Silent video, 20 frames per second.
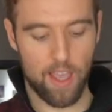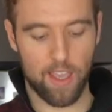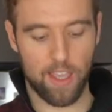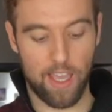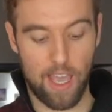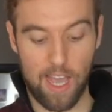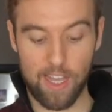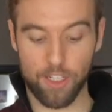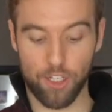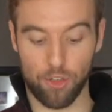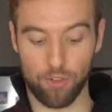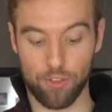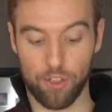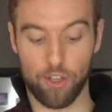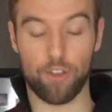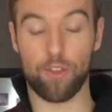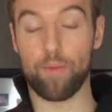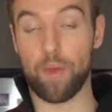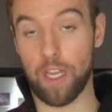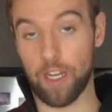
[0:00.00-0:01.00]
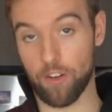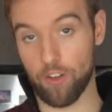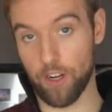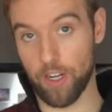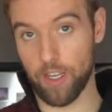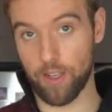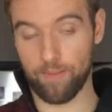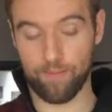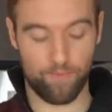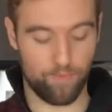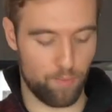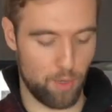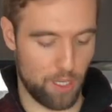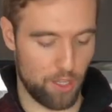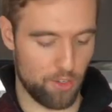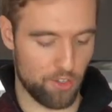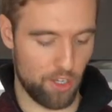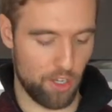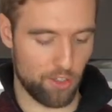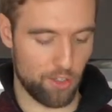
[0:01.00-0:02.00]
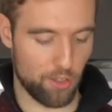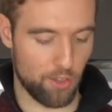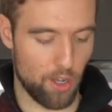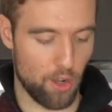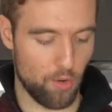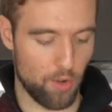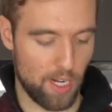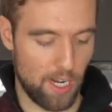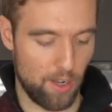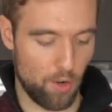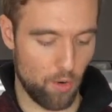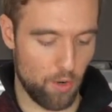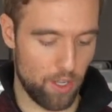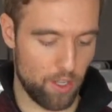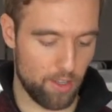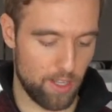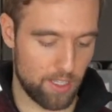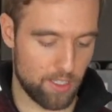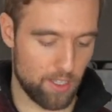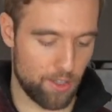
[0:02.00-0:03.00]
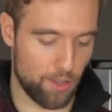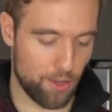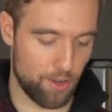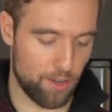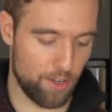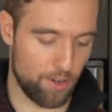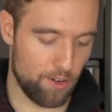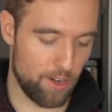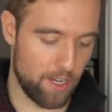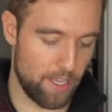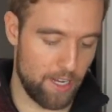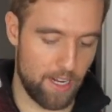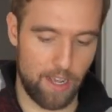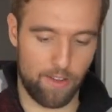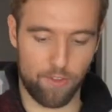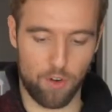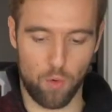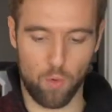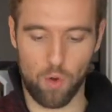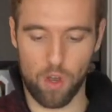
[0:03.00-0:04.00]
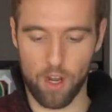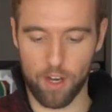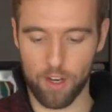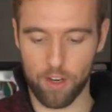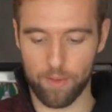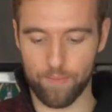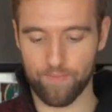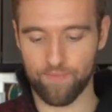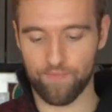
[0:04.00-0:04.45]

cashews are the main ingredient, but there's also coconut oil, that's the third ingredient after water.